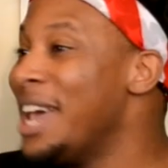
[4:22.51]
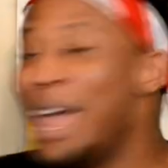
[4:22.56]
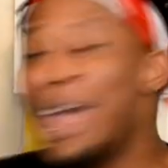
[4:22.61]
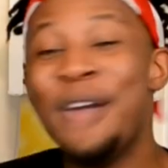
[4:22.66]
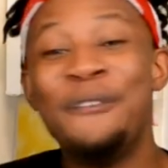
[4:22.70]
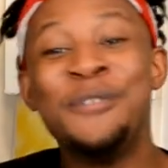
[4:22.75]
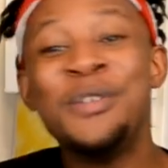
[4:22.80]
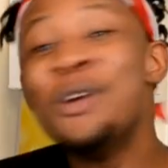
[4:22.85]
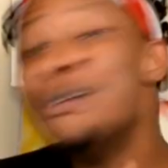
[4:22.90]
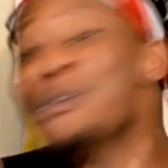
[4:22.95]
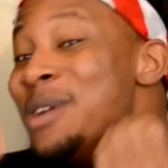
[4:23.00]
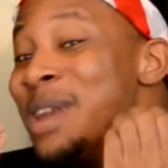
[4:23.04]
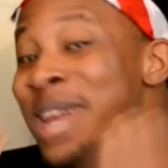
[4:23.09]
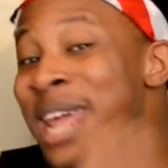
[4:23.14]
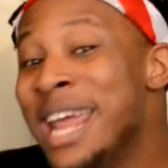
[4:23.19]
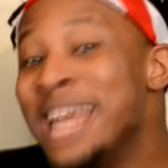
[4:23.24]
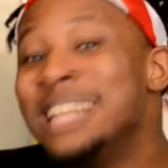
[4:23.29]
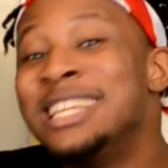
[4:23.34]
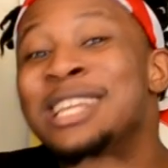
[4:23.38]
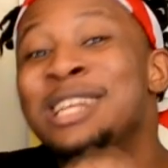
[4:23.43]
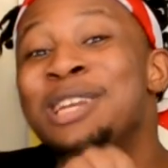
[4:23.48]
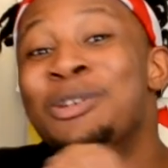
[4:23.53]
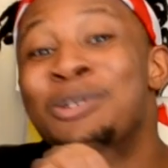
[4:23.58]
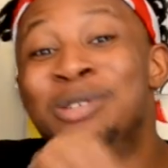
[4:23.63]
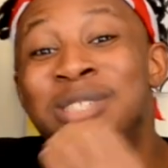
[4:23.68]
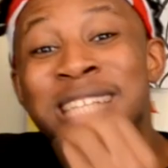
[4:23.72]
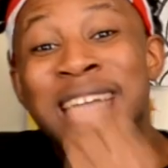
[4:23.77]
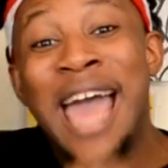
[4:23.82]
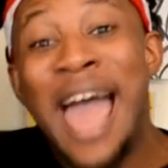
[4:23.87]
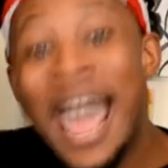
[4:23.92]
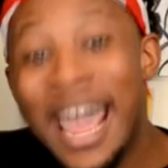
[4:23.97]
If you need to
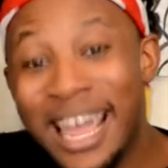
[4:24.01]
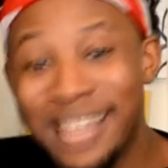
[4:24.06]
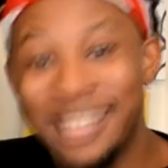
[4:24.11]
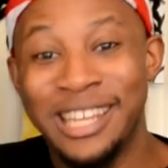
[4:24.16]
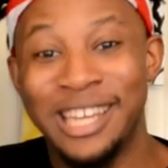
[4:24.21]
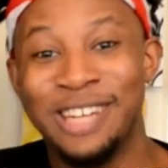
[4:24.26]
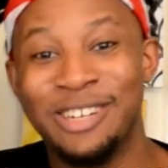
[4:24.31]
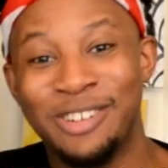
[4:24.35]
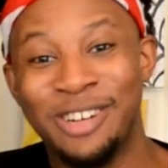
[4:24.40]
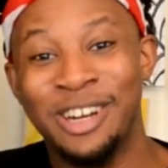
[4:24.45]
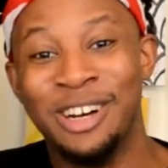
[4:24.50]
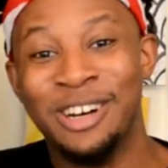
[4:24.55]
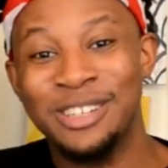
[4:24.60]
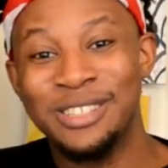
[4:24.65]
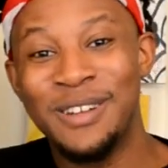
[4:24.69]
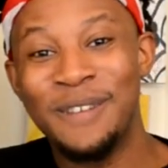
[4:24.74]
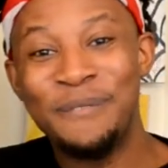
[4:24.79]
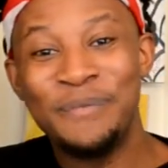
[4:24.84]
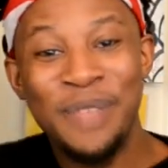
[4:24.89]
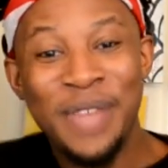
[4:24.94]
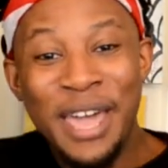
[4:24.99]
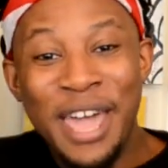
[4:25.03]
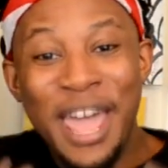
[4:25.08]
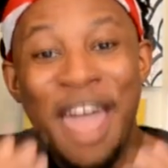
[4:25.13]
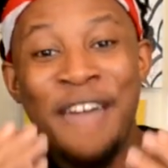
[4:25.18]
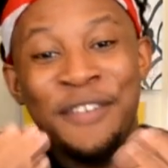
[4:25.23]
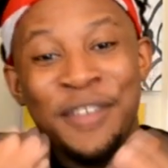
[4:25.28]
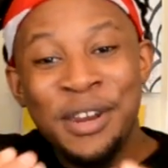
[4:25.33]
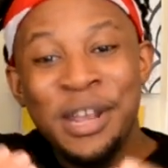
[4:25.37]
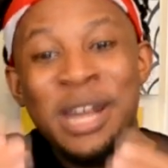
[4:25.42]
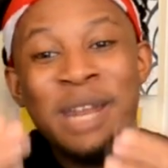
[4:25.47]
do tackling drills,
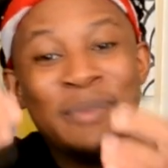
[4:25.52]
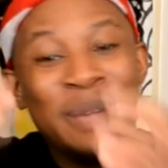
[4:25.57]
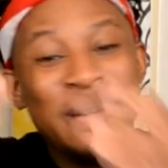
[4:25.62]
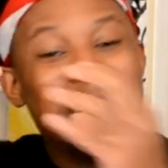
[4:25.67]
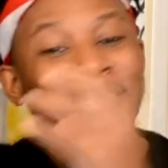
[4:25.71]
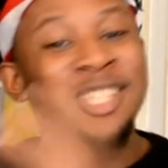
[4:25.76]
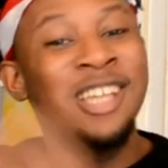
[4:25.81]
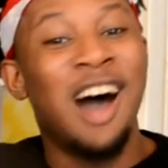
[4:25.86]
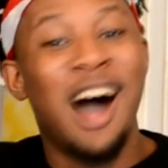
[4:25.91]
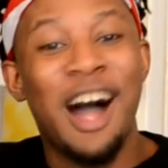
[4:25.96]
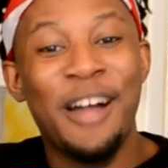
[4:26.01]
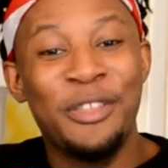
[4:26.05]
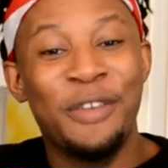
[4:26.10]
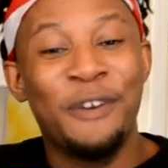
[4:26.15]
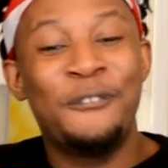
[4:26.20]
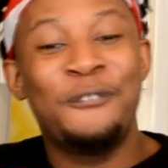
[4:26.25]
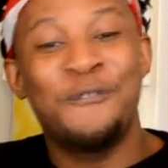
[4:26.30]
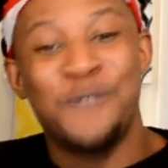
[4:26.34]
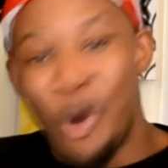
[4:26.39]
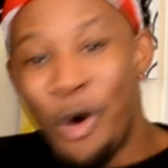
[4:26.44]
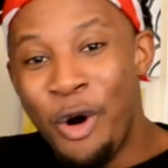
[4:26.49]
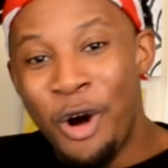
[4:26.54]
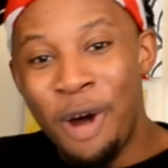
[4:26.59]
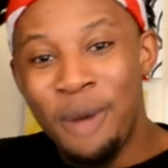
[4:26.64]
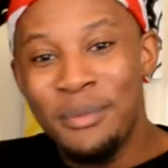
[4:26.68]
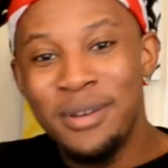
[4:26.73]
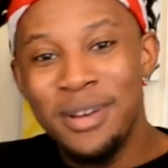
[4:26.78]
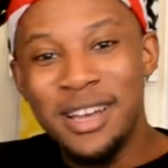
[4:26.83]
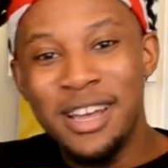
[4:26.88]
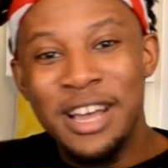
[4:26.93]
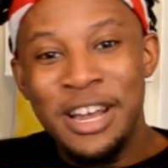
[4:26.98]
if you need to be taught the
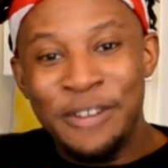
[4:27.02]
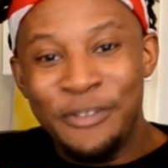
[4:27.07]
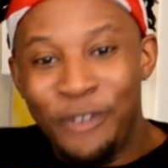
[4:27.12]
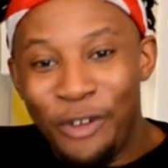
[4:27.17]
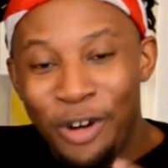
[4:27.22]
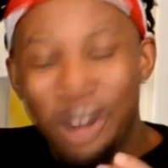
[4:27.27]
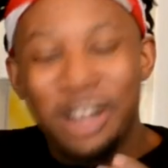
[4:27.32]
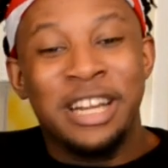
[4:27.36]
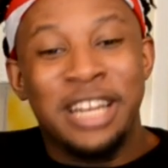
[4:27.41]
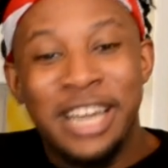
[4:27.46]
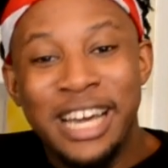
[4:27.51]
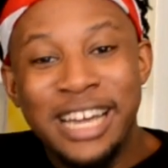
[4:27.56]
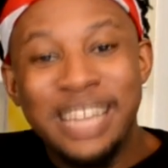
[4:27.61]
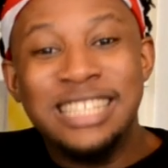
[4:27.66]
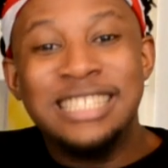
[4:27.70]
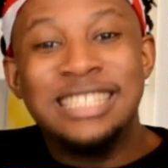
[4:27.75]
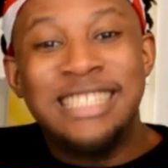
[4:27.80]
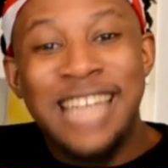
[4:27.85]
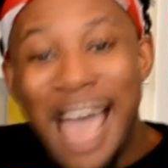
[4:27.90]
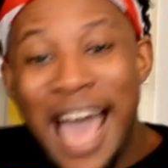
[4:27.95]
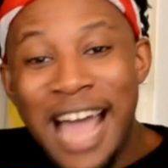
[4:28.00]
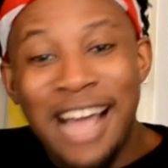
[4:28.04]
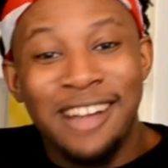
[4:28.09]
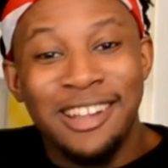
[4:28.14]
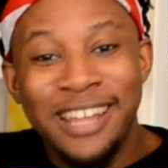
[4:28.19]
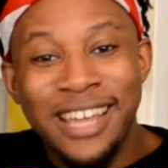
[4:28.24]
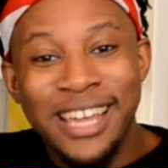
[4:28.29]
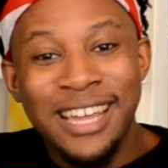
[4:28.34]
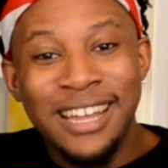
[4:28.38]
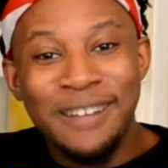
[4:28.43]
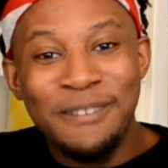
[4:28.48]
form for good
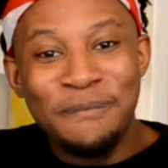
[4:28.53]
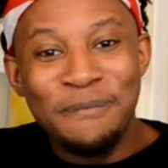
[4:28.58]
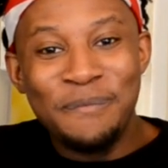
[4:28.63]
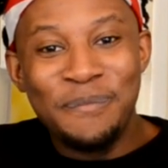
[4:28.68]
tackling